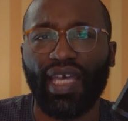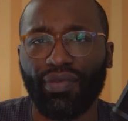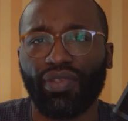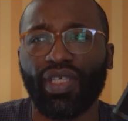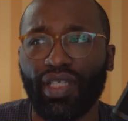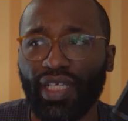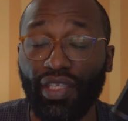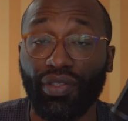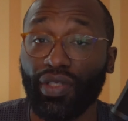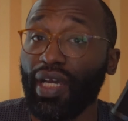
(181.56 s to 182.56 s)
out there
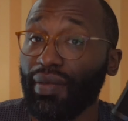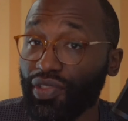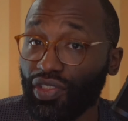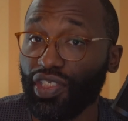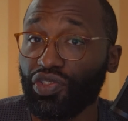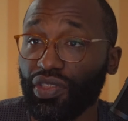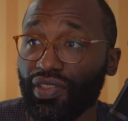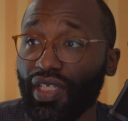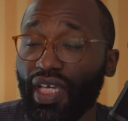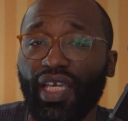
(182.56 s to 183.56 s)
in your
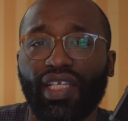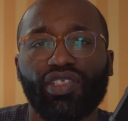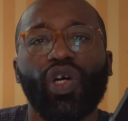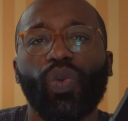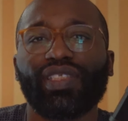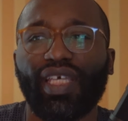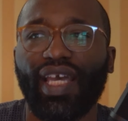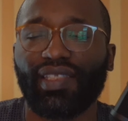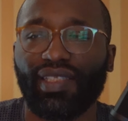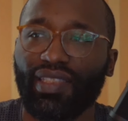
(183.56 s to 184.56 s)
compositions, it's always
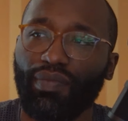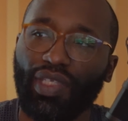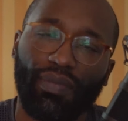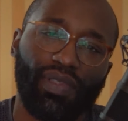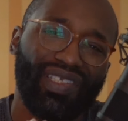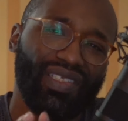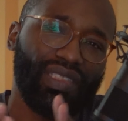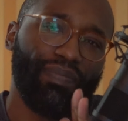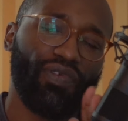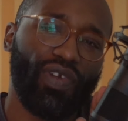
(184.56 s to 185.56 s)
excellent to be able to
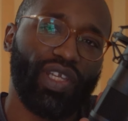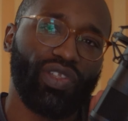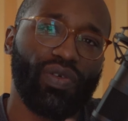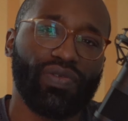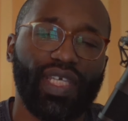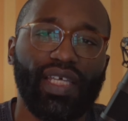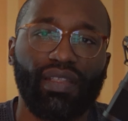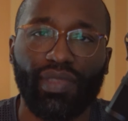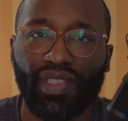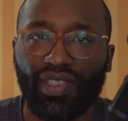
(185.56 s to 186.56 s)
separate those
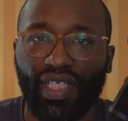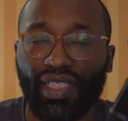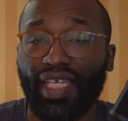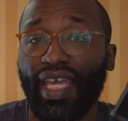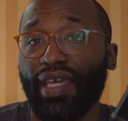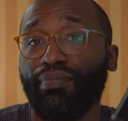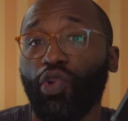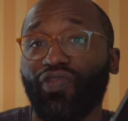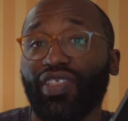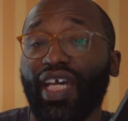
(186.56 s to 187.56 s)
elements to add
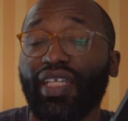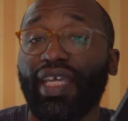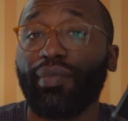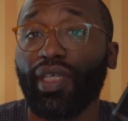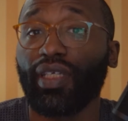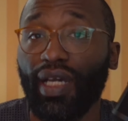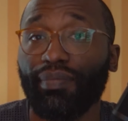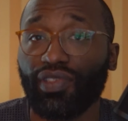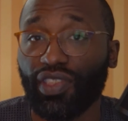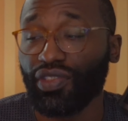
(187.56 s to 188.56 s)
more of a dynamic
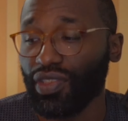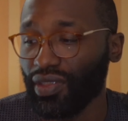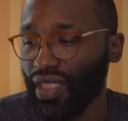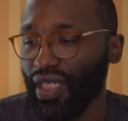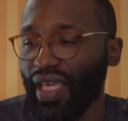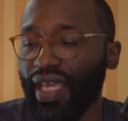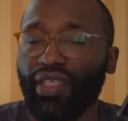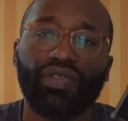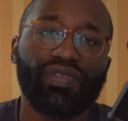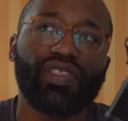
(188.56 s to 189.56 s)
composition.
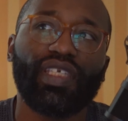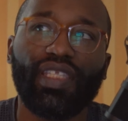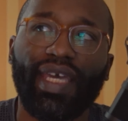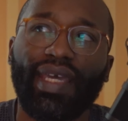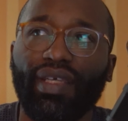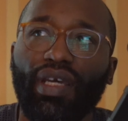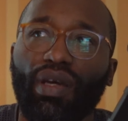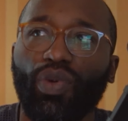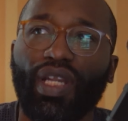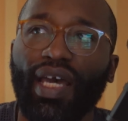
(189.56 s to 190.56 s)
And you'll see that
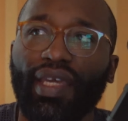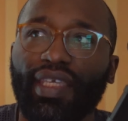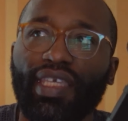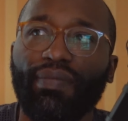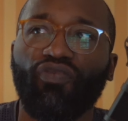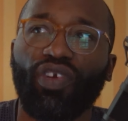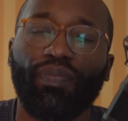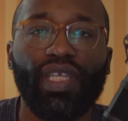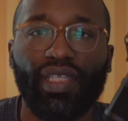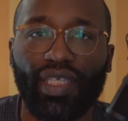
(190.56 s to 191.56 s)
what I keep
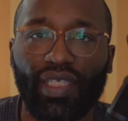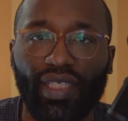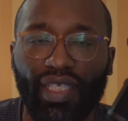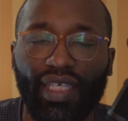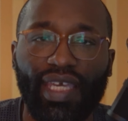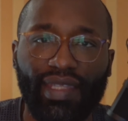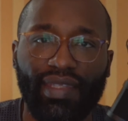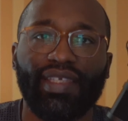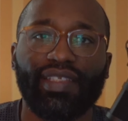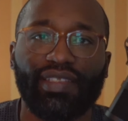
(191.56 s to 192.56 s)
repeating
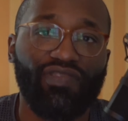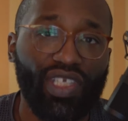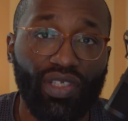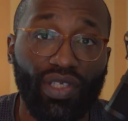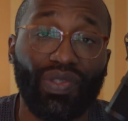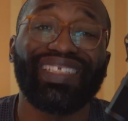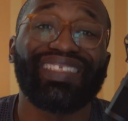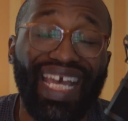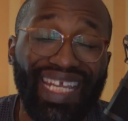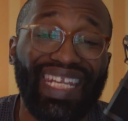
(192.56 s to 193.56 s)
in this video is
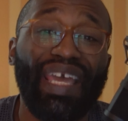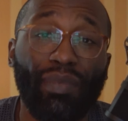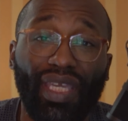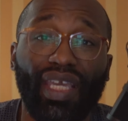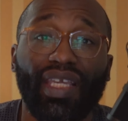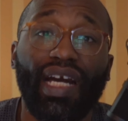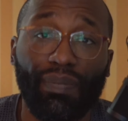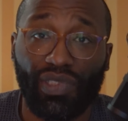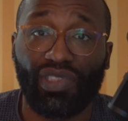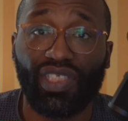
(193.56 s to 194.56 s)
dynamic
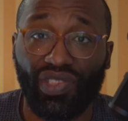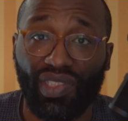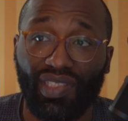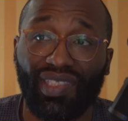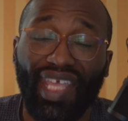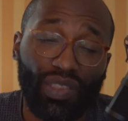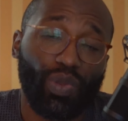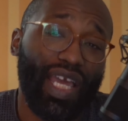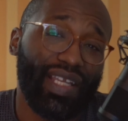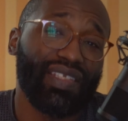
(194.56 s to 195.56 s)
compositions. That's
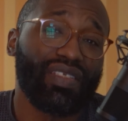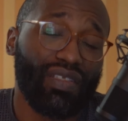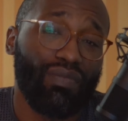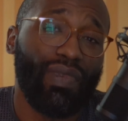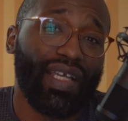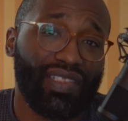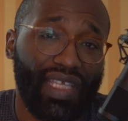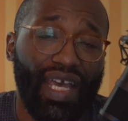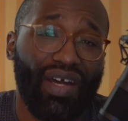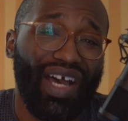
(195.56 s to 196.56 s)
what I consider my
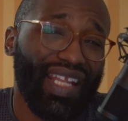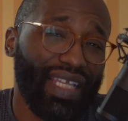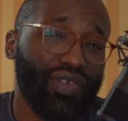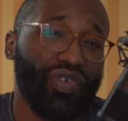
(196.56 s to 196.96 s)
style. I like to